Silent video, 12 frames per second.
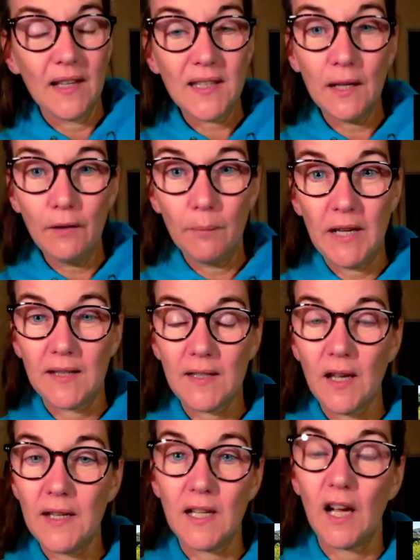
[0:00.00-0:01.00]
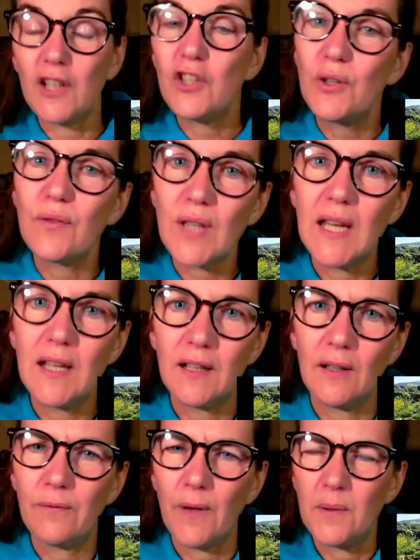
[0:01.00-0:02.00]
They're terribly exciting. I should have
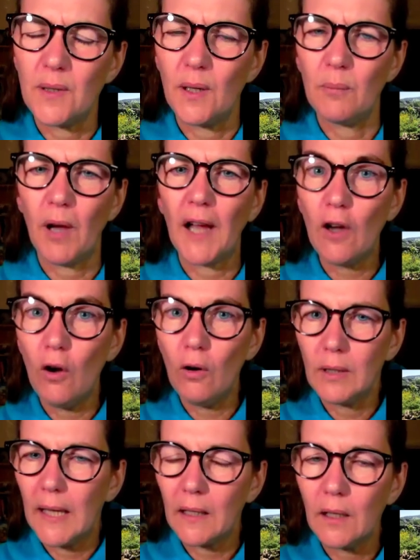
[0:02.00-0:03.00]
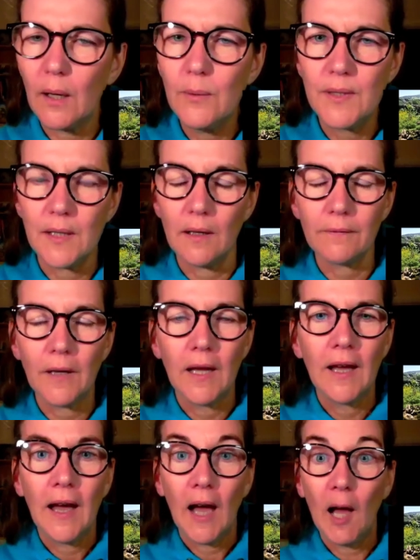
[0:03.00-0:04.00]
taken a photo, but I can't get close enough.
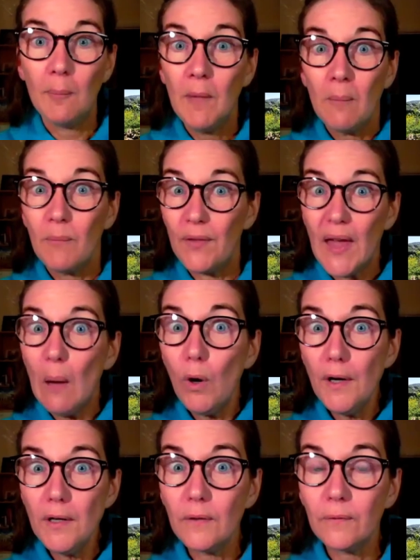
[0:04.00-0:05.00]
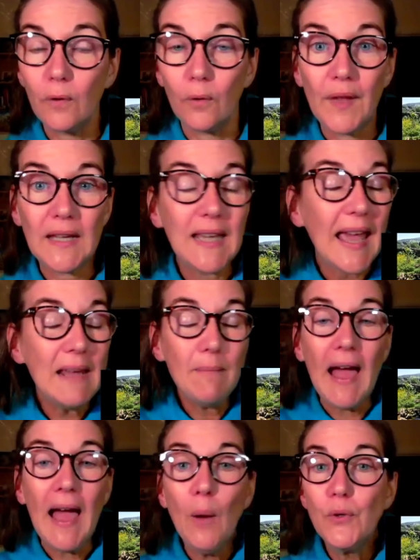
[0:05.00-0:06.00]
Um, but they're wonderful. They
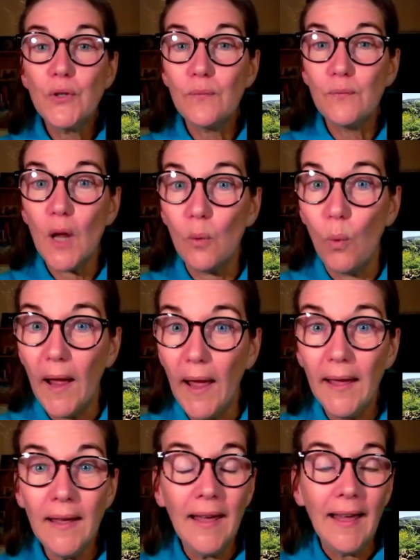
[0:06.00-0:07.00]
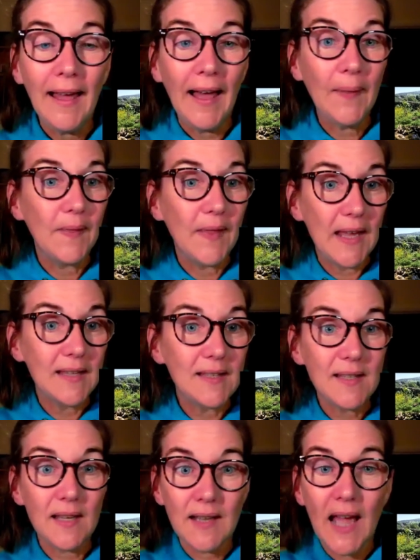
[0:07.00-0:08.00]
came out of nowhere and they
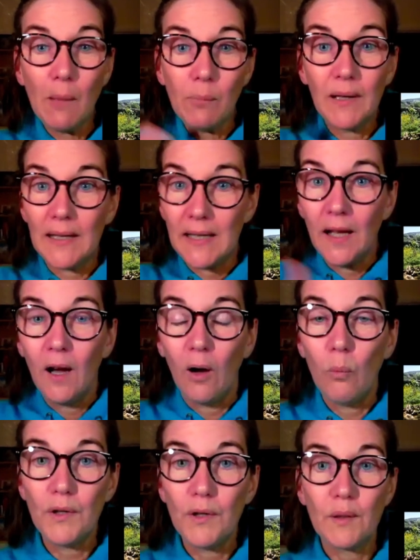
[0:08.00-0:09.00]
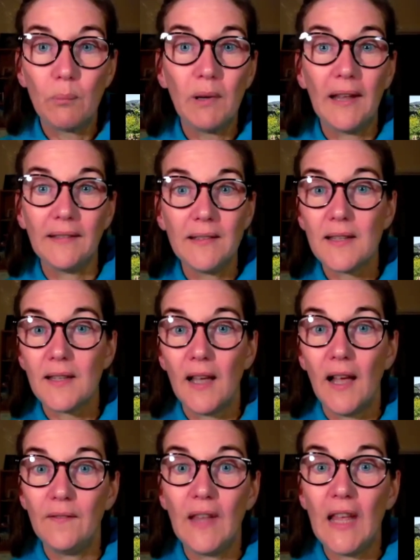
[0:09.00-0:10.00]
sit happily on one of the
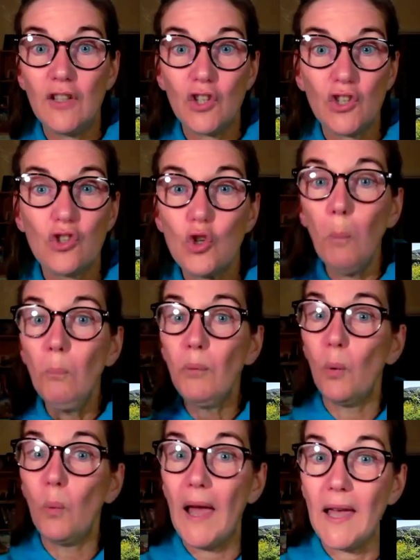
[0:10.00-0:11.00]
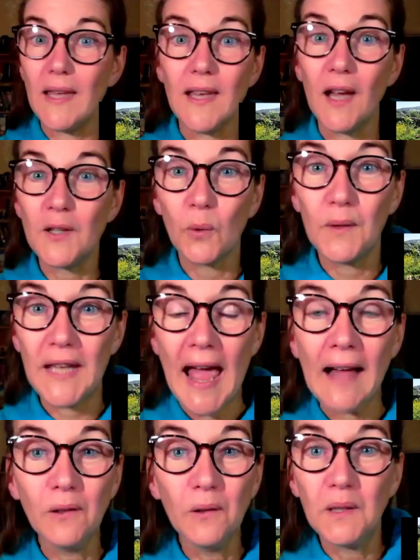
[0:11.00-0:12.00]
plants and they just chomp away at all
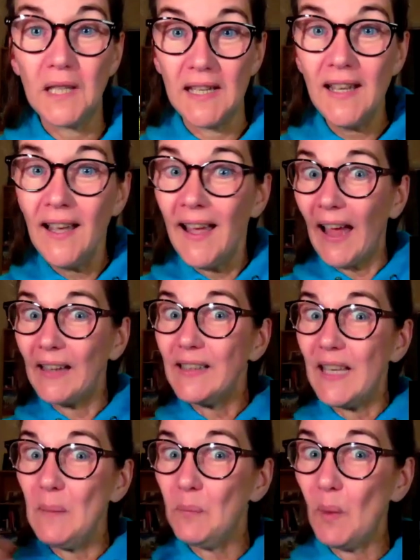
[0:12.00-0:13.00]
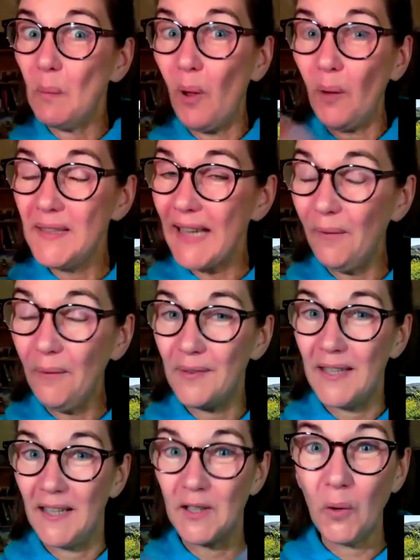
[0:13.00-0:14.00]
the algae and keep the pond
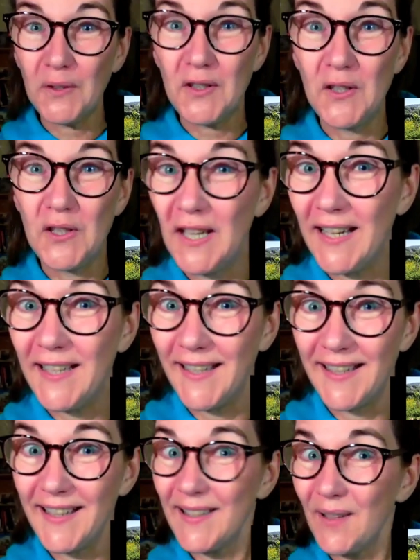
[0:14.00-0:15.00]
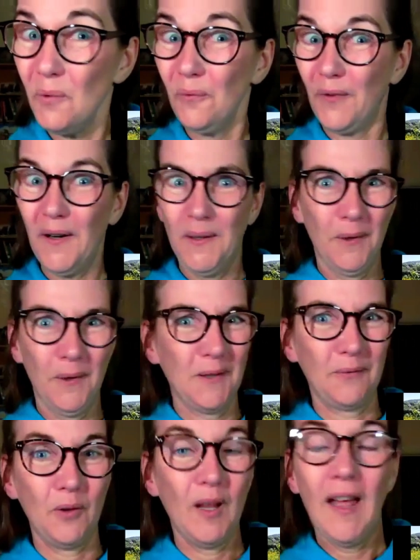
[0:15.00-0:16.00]
healthy and oxygenated. It's all very
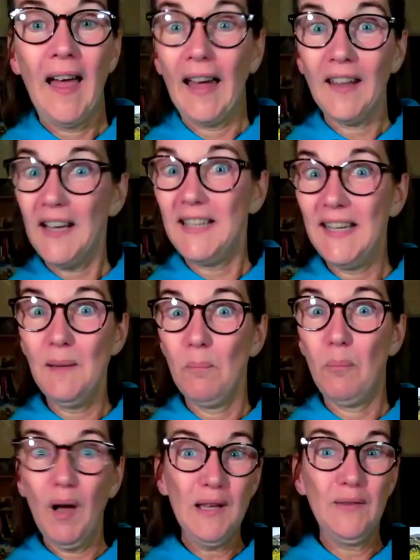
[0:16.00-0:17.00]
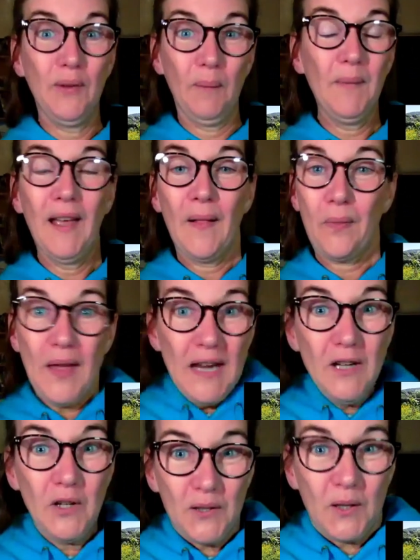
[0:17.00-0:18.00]
wonderful. And I didn't buy them,
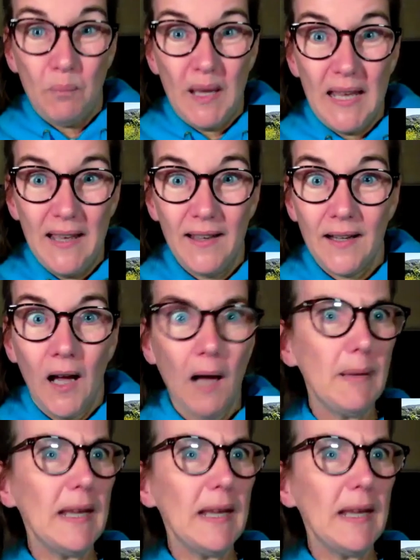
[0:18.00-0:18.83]
they just appeared.